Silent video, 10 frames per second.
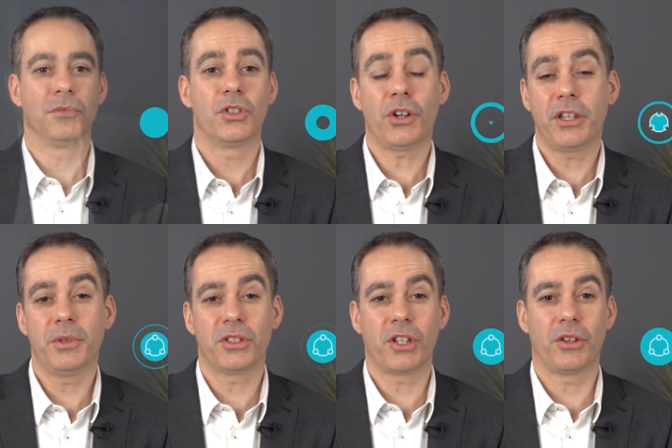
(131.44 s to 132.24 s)

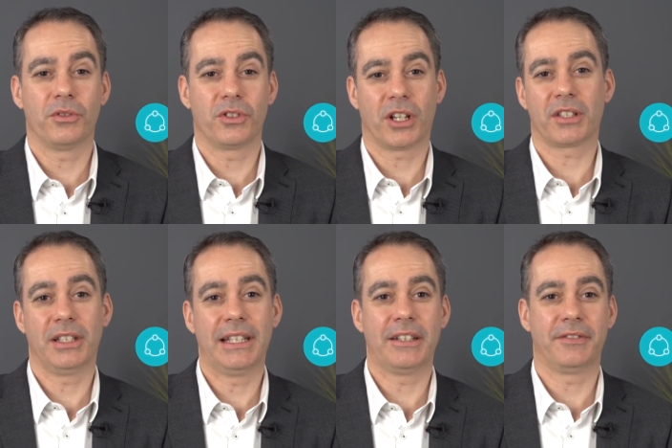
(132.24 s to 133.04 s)
Documents don't just
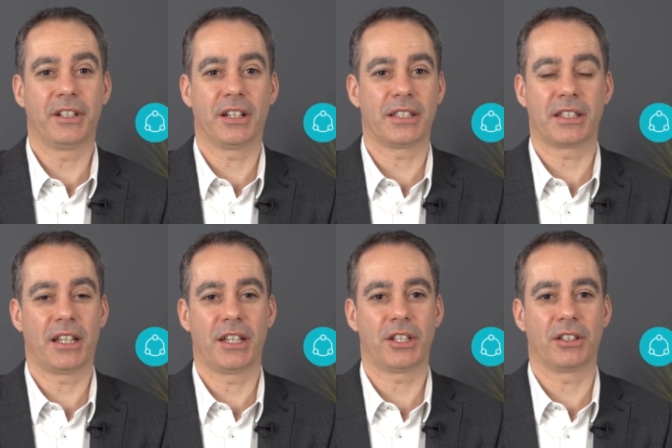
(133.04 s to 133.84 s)
live in
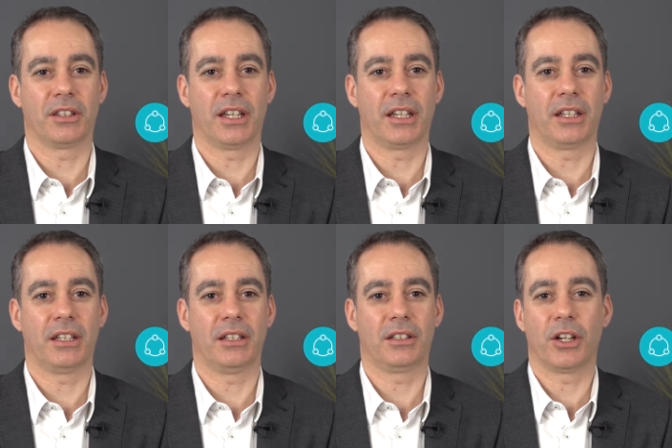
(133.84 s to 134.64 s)
isolation,
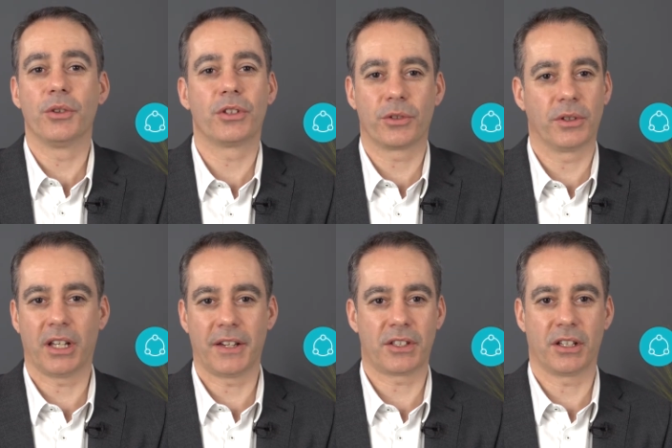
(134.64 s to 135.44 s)
they go through a
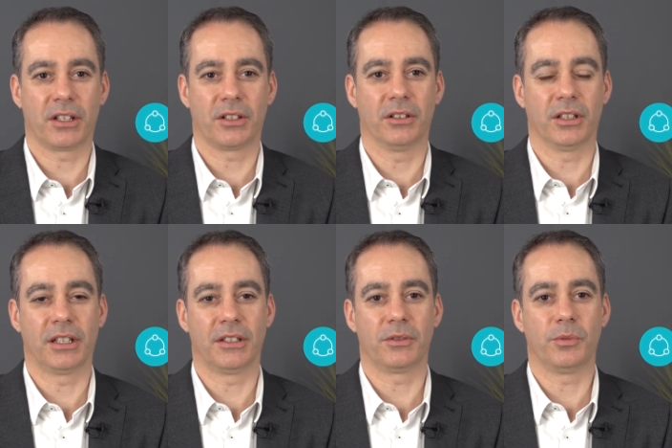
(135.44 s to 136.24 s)
life cycle,
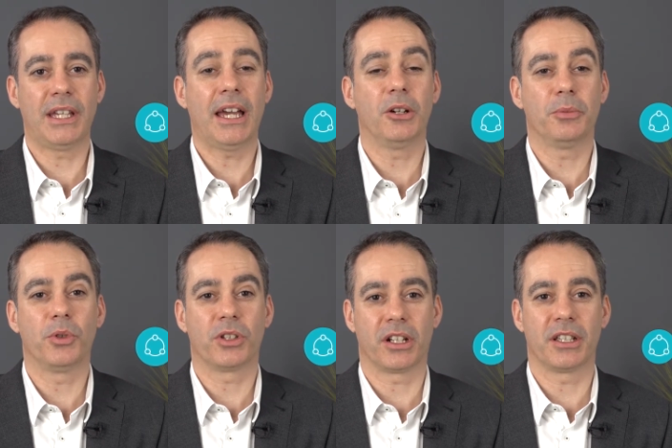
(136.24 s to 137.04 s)
and we help
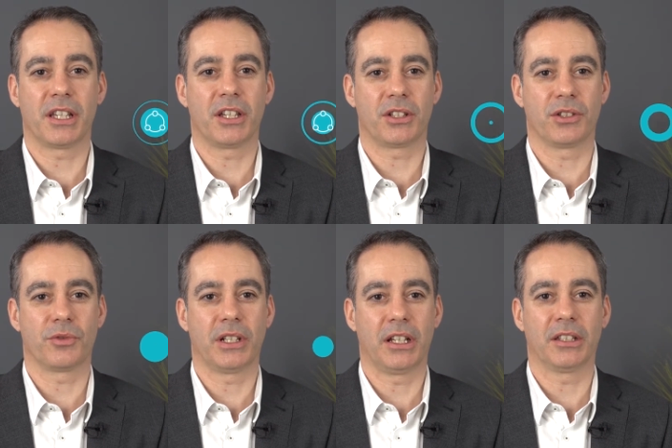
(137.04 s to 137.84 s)
organizations
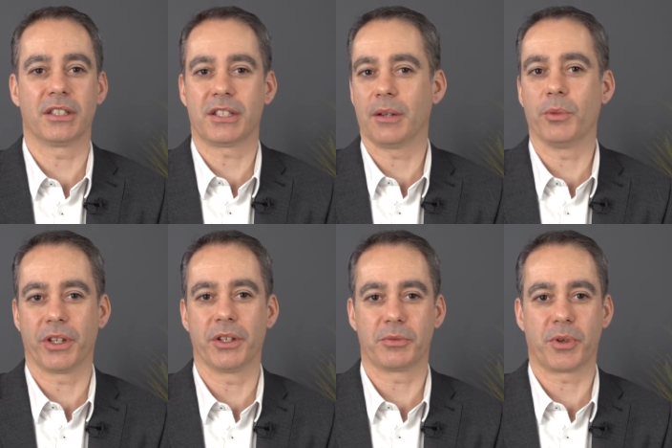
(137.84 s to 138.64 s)
really understand what
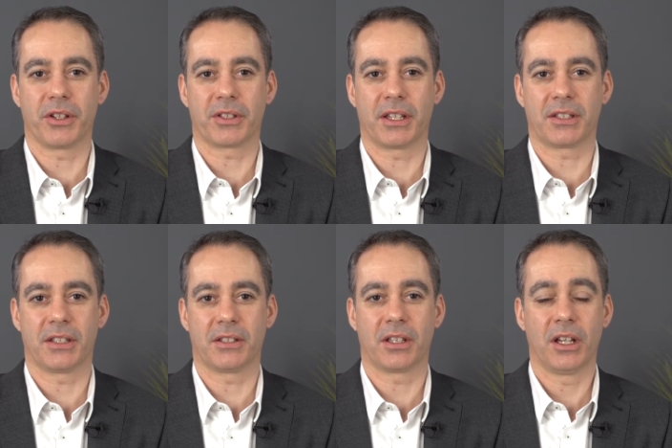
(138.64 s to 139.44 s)
those
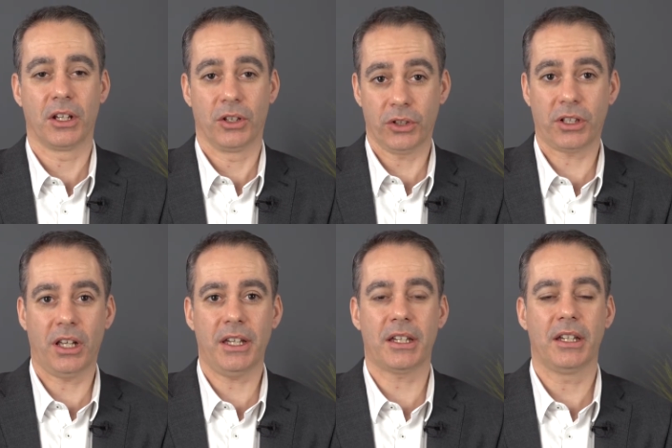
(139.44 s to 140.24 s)
processes look
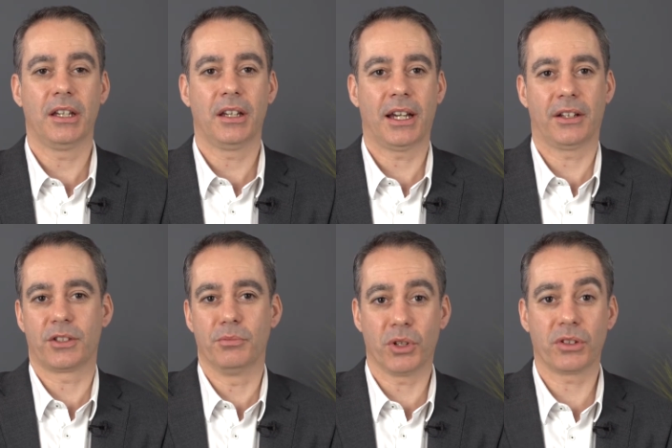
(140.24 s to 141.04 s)
like, how
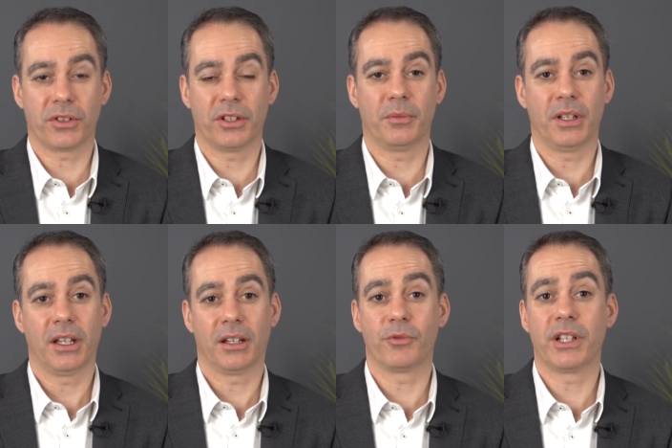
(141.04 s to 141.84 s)
to model them,
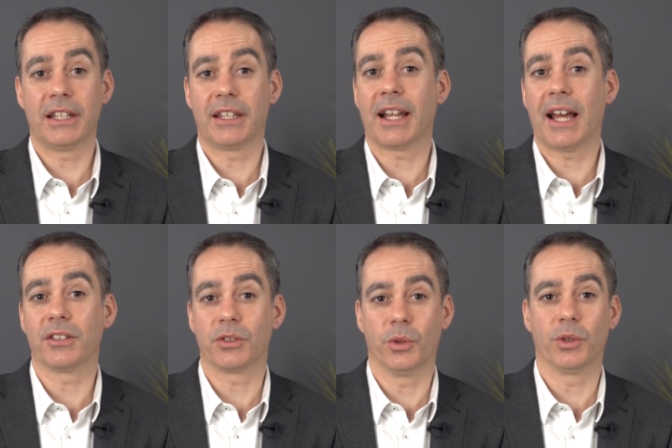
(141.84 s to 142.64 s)
and really then how
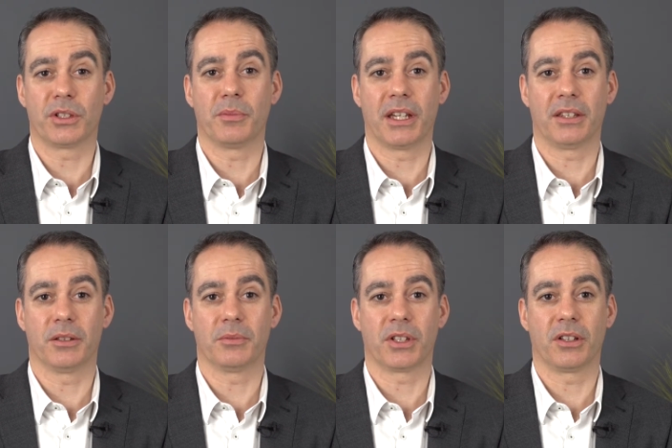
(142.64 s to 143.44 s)
to automate
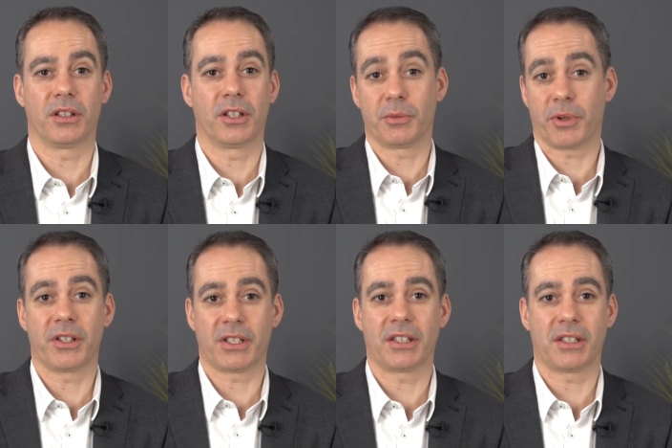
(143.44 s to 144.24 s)
them so that those
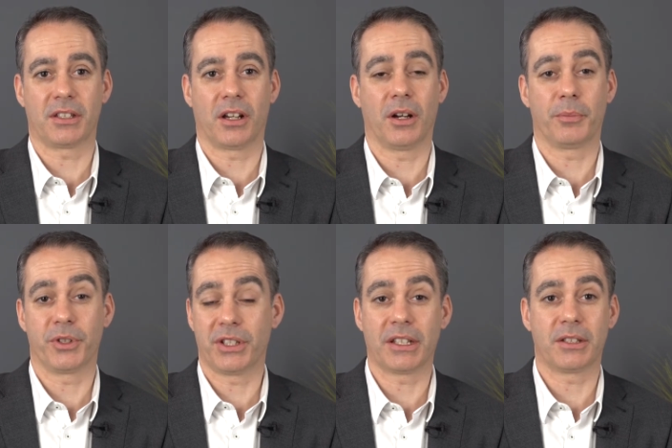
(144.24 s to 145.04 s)
processes are
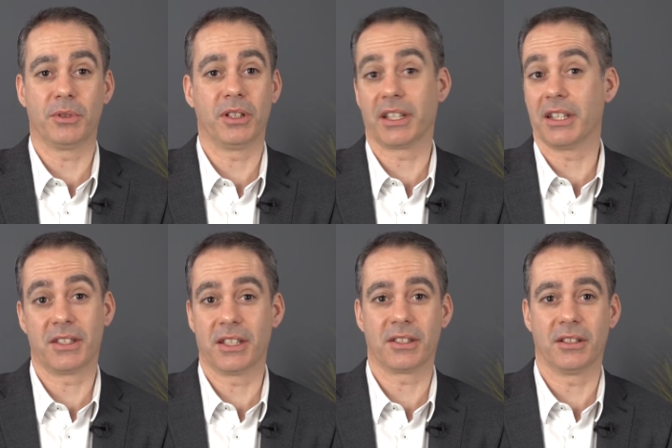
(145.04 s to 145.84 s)
predictable and
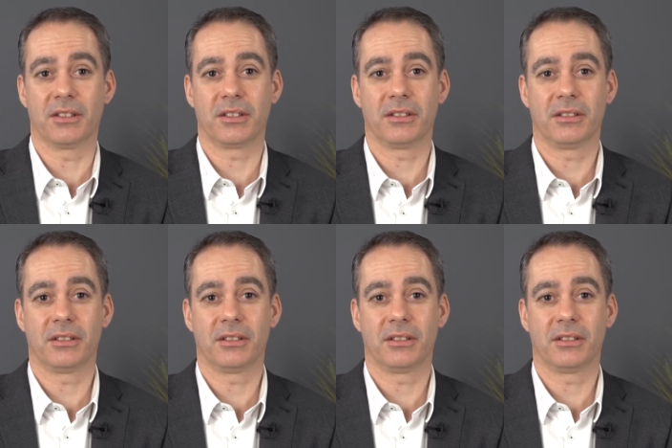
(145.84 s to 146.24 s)
consistent.